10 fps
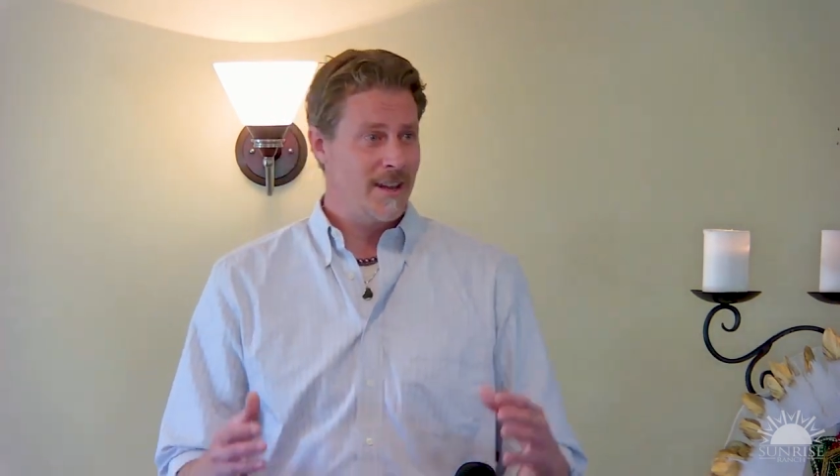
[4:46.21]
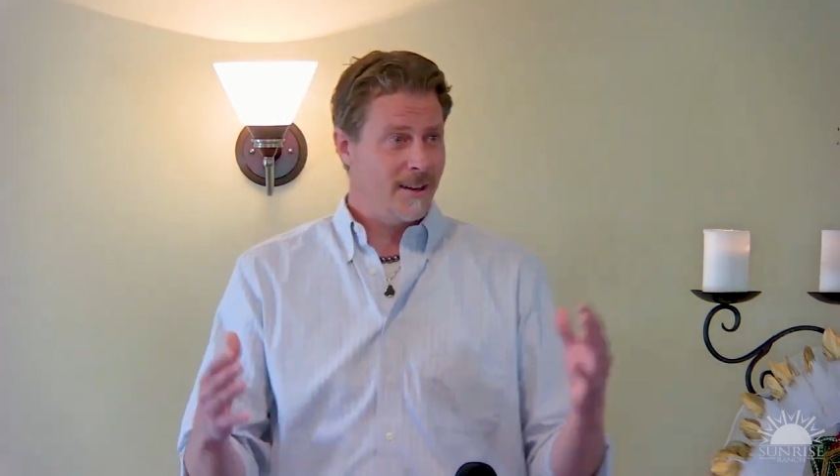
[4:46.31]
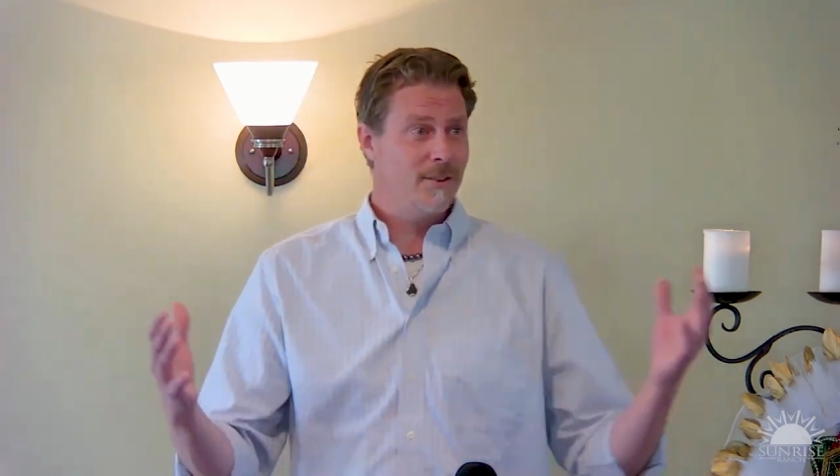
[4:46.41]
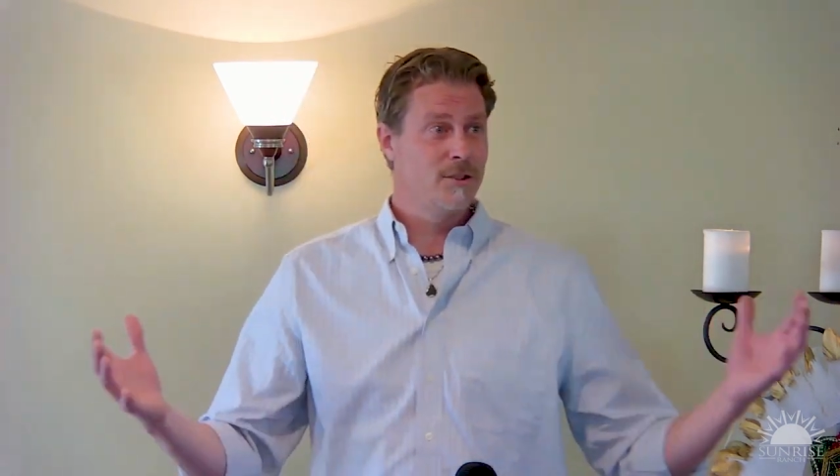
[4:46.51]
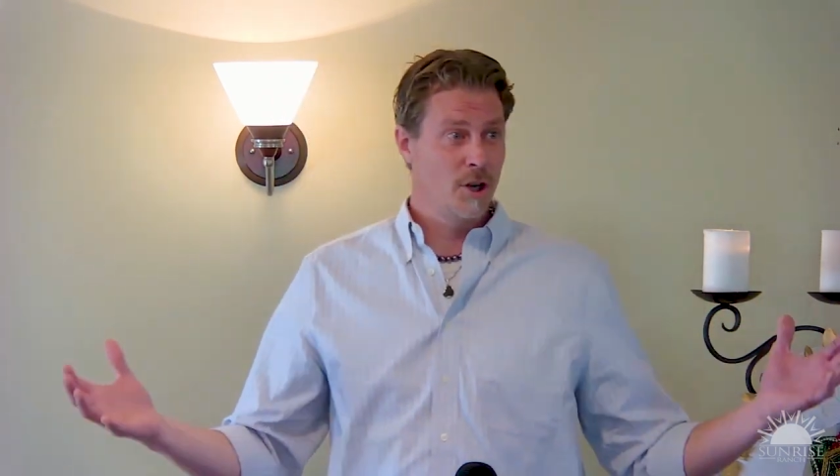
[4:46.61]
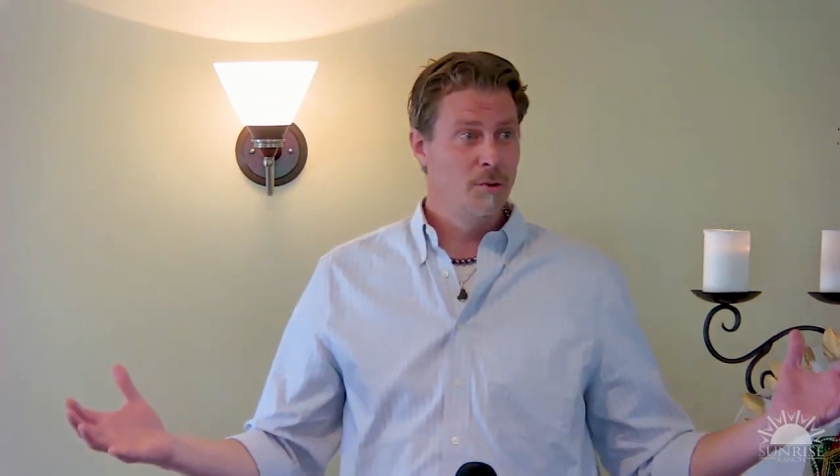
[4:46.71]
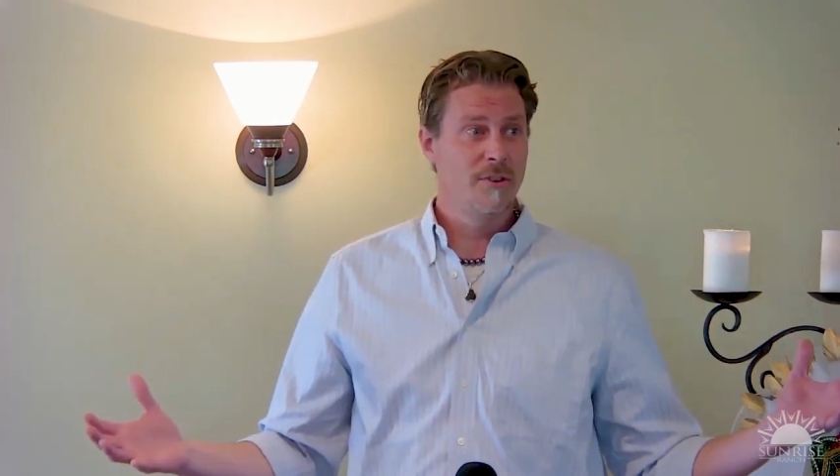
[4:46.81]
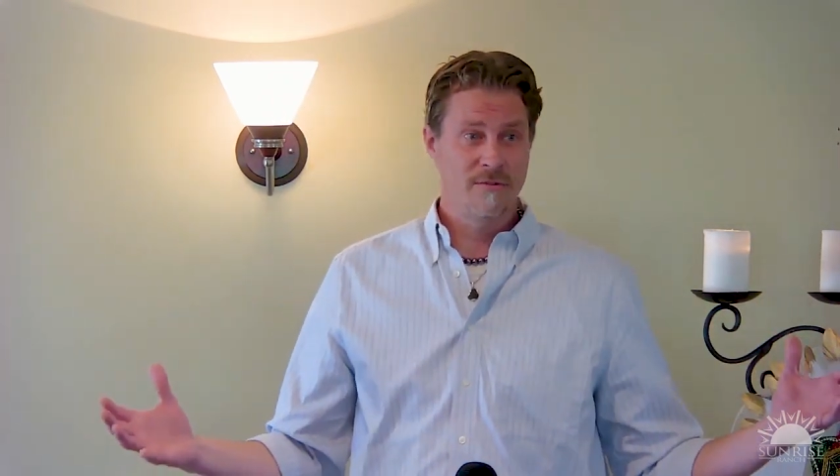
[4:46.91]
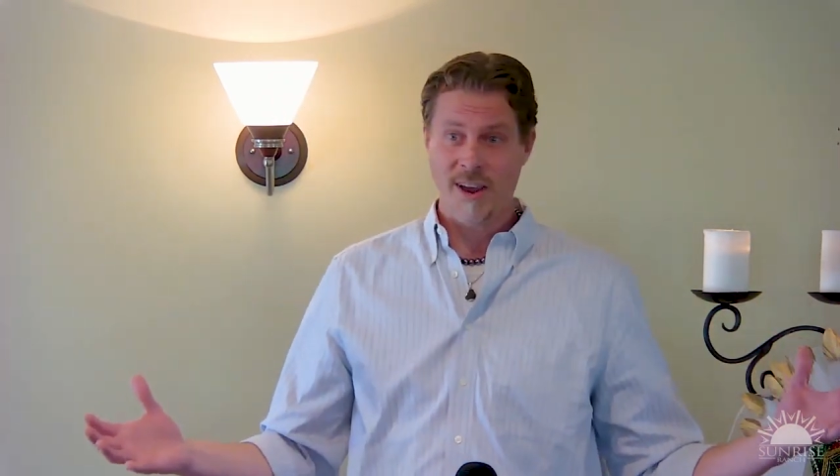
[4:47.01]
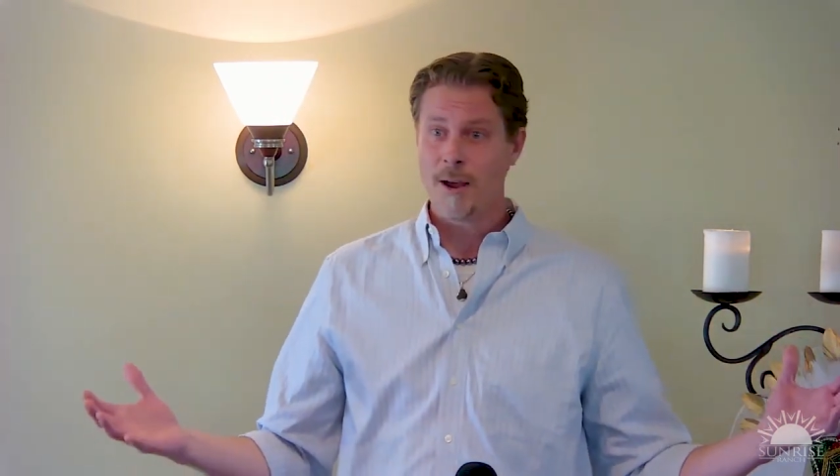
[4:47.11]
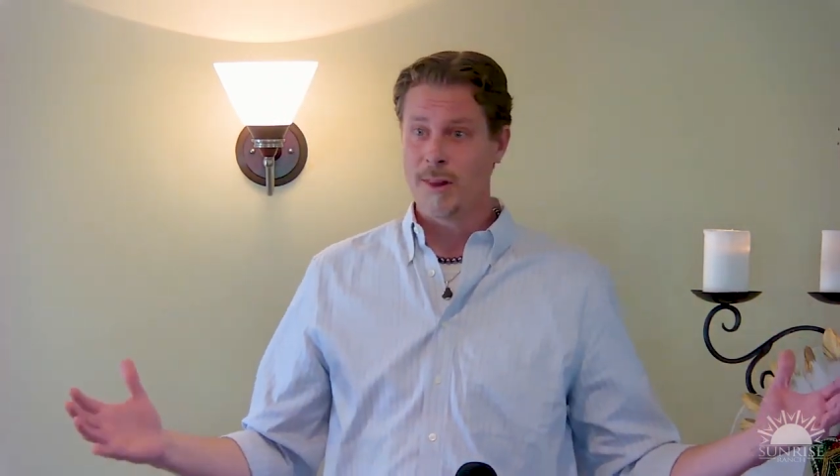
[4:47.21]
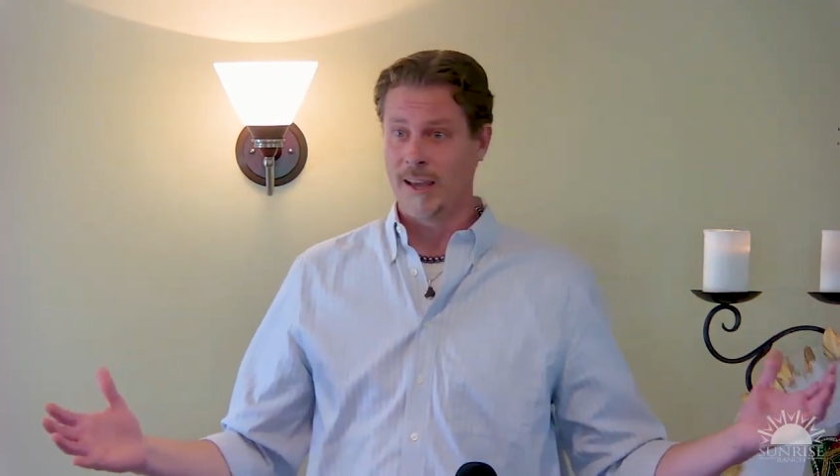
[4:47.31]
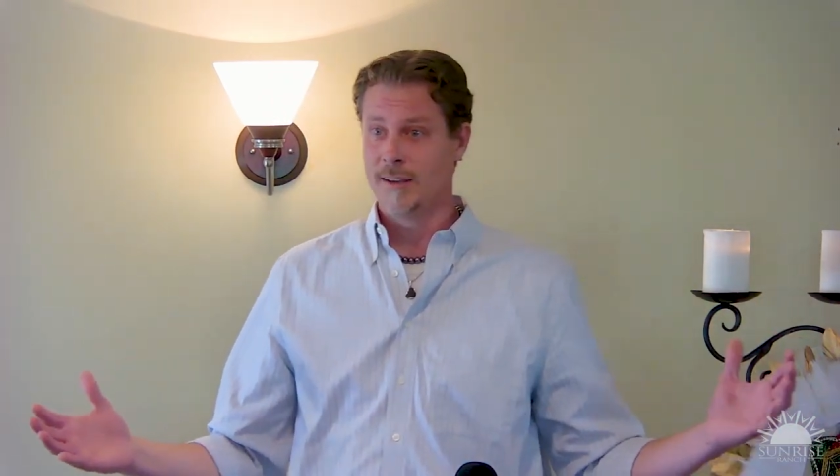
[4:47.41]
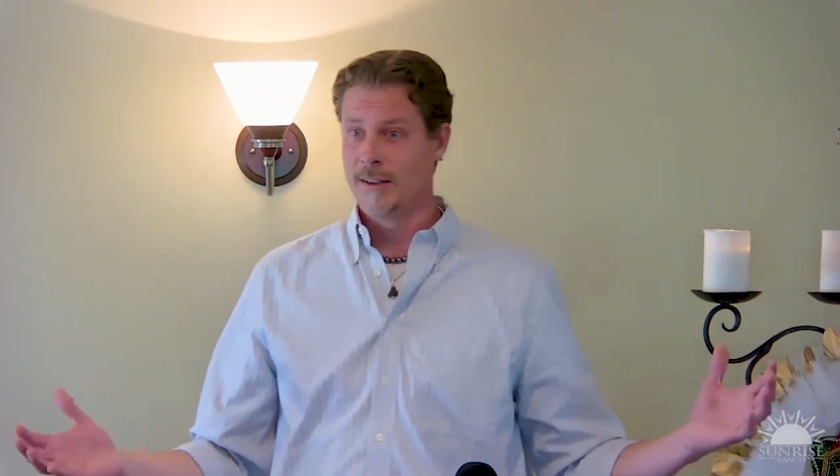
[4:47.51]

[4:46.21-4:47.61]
that's your chosen family